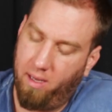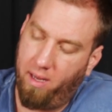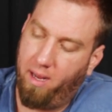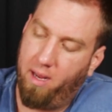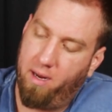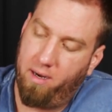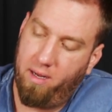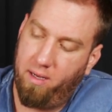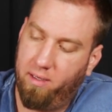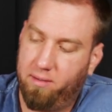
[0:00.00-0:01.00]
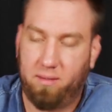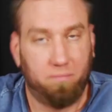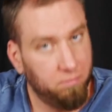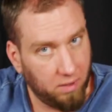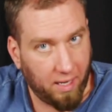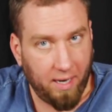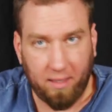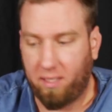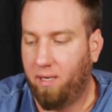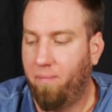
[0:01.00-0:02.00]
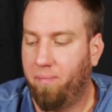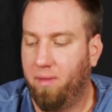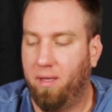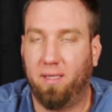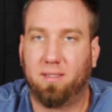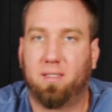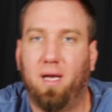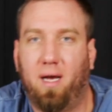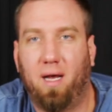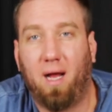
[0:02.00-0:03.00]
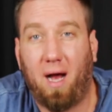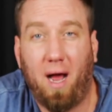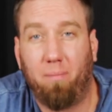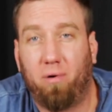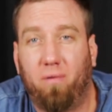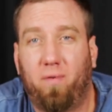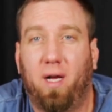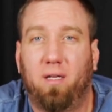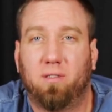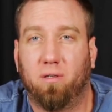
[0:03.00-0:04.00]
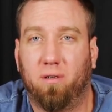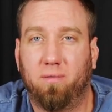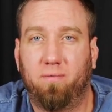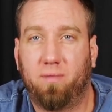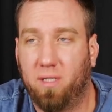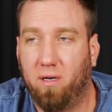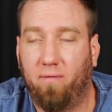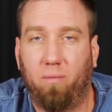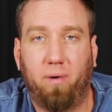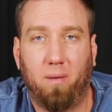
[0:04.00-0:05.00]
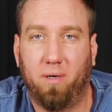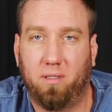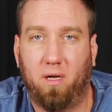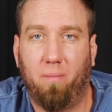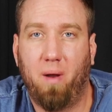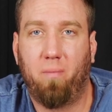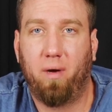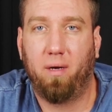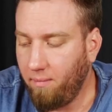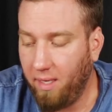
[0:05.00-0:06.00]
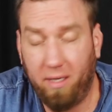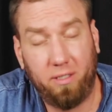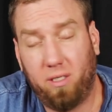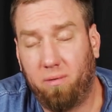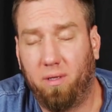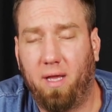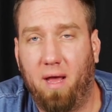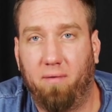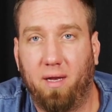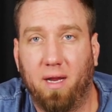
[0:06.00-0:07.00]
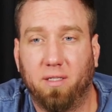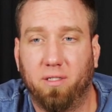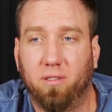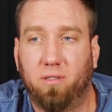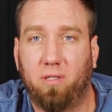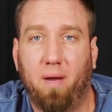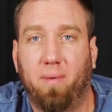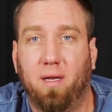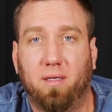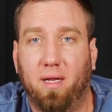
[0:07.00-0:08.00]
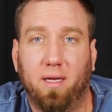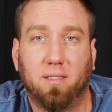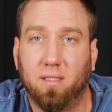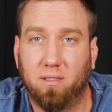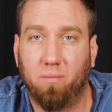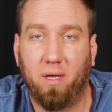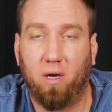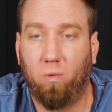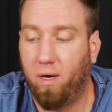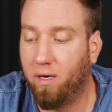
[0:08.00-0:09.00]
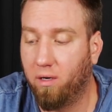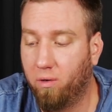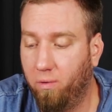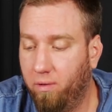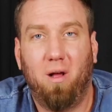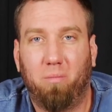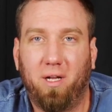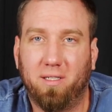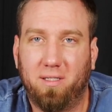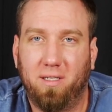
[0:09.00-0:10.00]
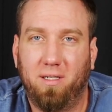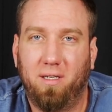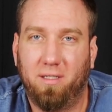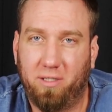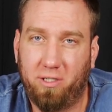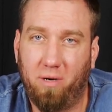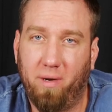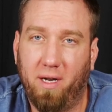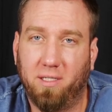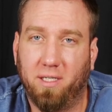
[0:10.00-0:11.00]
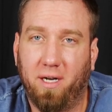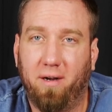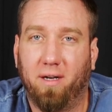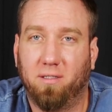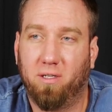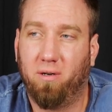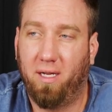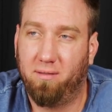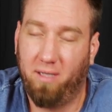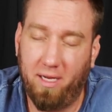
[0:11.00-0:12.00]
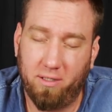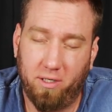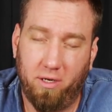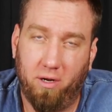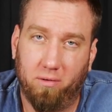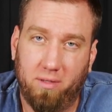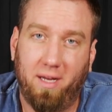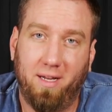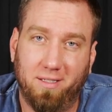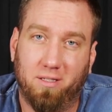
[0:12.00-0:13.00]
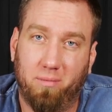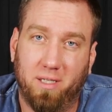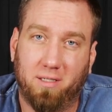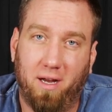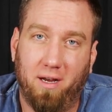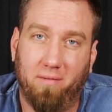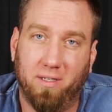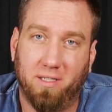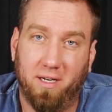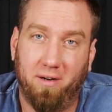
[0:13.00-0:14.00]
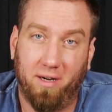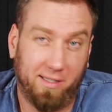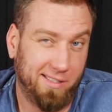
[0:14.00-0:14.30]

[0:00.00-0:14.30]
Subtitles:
And it's light. It's got a high profile, so it'll sit over pretty much all memory, and you shouldn't really have any issues strapping it to any system that you're wanting to cool. Plus, it's German engineering, so as you know, that is the best kind of engineering.